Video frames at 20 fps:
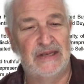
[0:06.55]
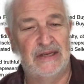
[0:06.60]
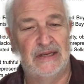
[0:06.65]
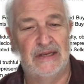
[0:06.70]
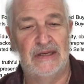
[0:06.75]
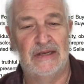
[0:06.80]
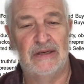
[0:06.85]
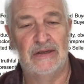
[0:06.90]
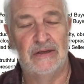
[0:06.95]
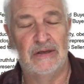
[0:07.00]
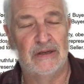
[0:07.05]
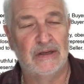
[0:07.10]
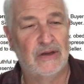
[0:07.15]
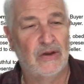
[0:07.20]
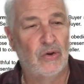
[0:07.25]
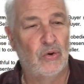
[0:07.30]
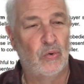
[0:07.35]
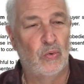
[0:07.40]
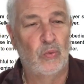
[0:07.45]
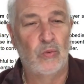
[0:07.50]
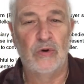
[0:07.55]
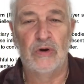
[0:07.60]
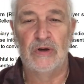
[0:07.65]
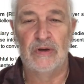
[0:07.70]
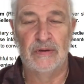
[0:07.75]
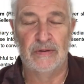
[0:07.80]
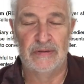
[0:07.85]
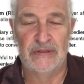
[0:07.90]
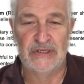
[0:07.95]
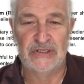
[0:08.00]
and work.
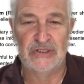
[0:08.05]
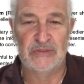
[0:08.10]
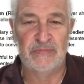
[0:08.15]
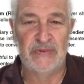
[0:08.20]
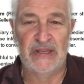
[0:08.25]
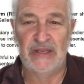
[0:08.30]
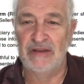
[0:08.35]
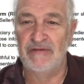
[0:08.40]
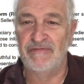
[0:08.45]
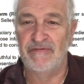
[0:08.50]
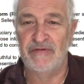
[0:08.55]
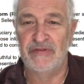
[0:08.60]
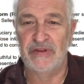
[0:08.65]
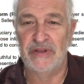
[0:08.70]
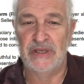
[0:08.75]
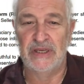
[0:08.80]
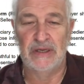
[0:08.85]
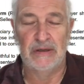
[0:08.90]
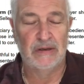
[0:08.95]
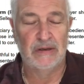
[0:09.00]
This is mainly for the